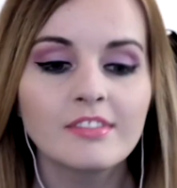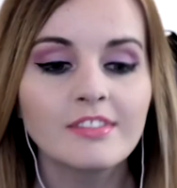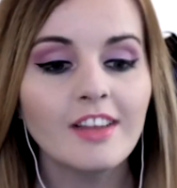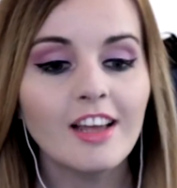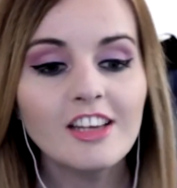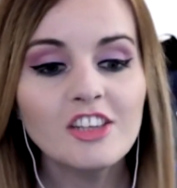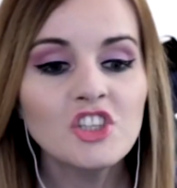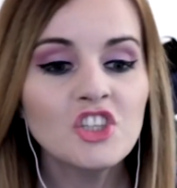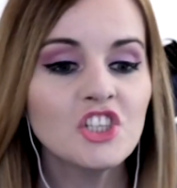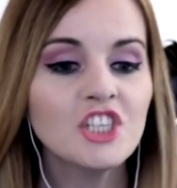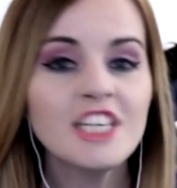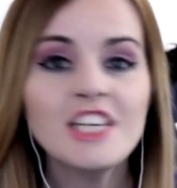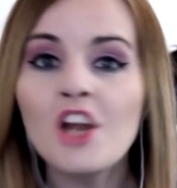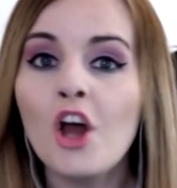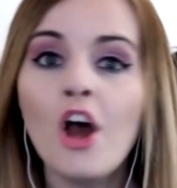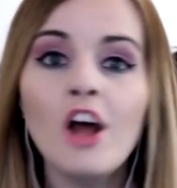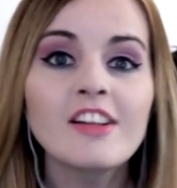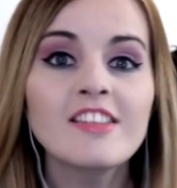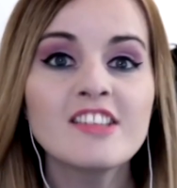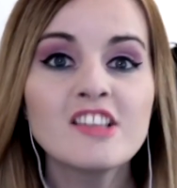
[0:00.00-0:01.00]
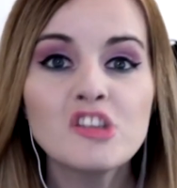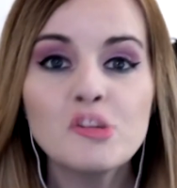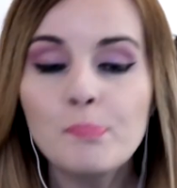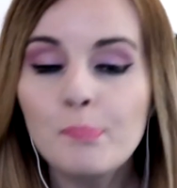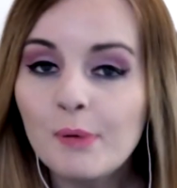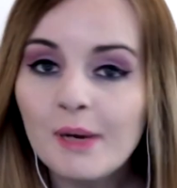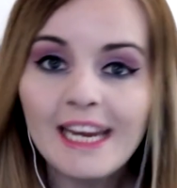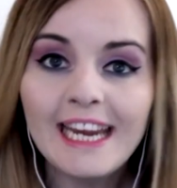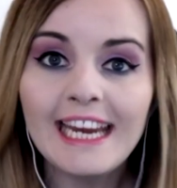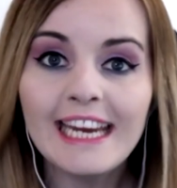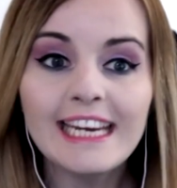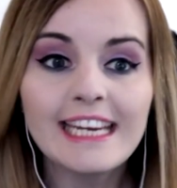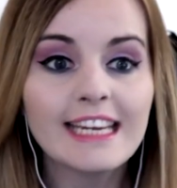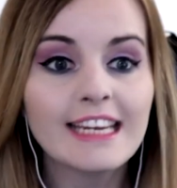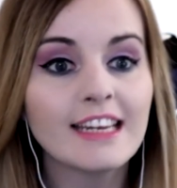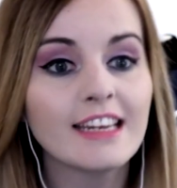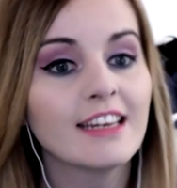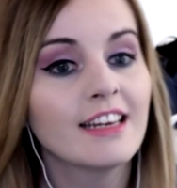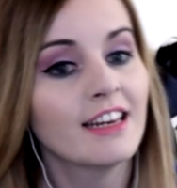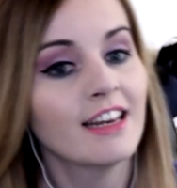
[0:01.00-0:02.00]
Does she not
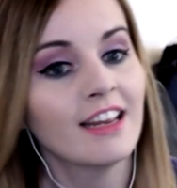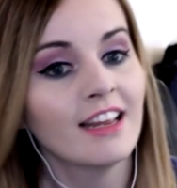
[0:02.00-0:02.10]
speak?